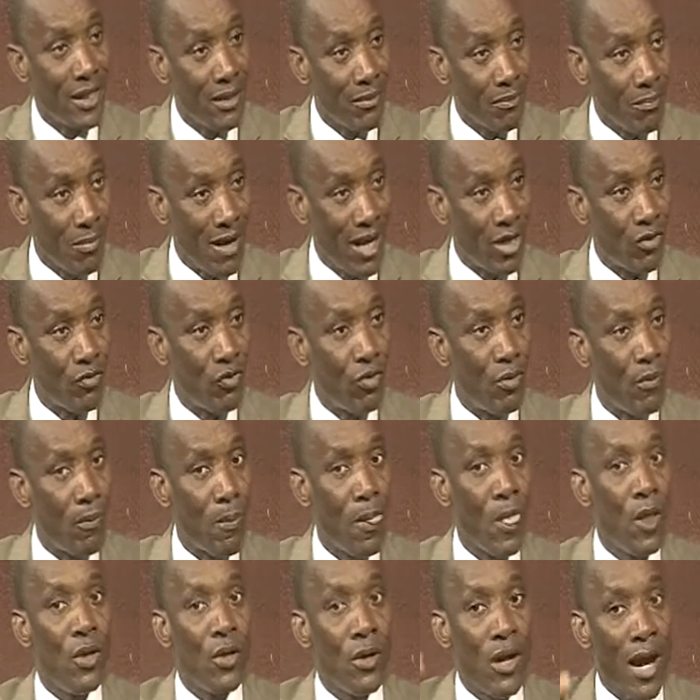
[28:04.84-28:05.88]
platform,
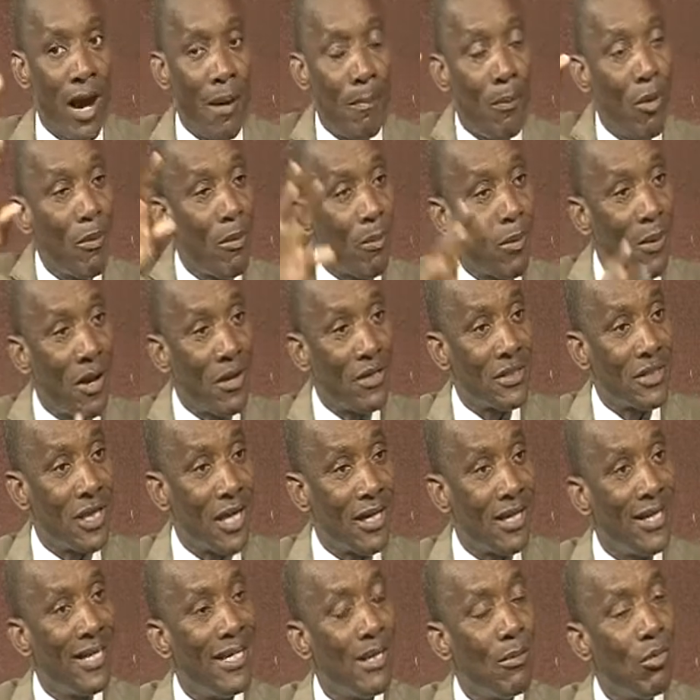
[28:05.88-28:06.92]
appoint people outside,
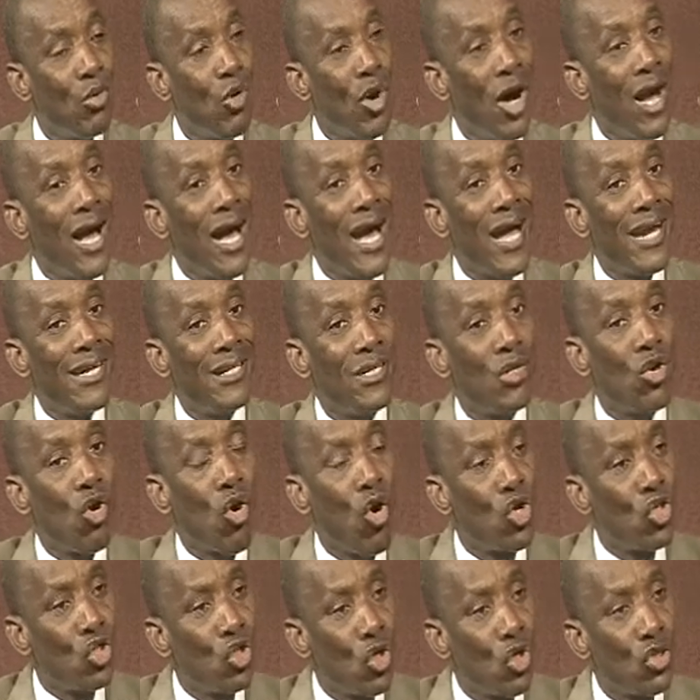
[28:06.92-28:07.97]
let them go and
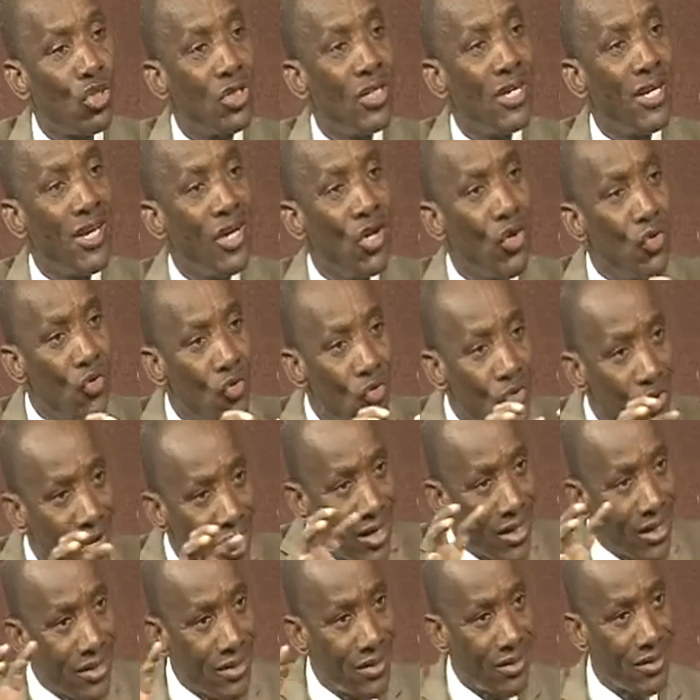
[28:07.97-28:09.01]
conduct a
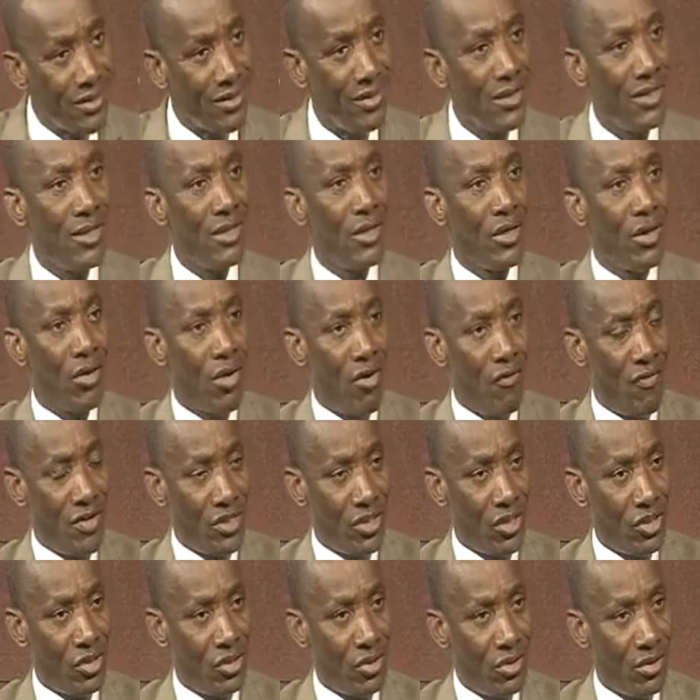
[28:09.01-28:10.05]
real
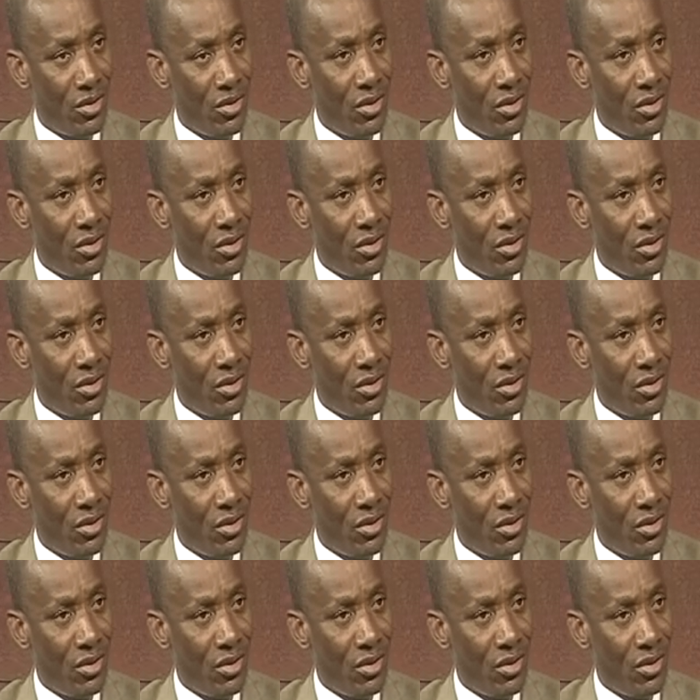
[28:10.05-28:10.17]
conversation,